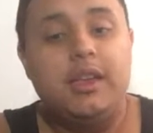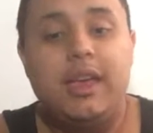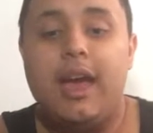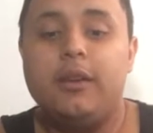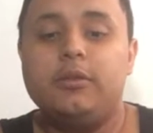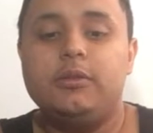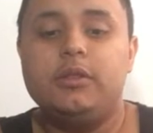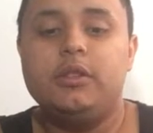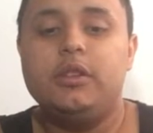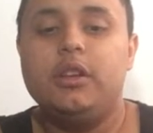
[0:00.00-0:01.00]
Yeah,
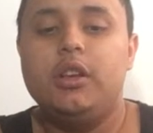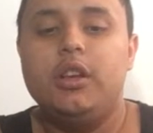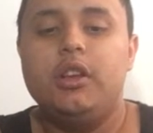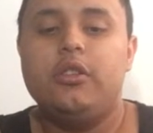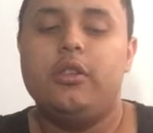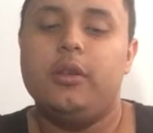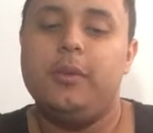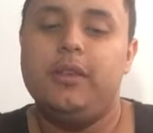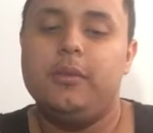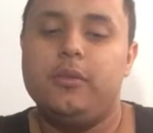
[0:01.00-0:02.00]
so
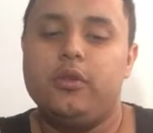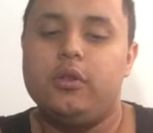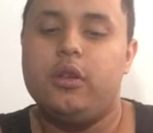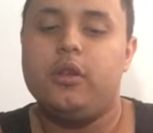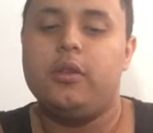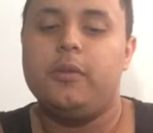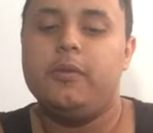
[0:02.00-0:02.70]
let me see, we turn it on.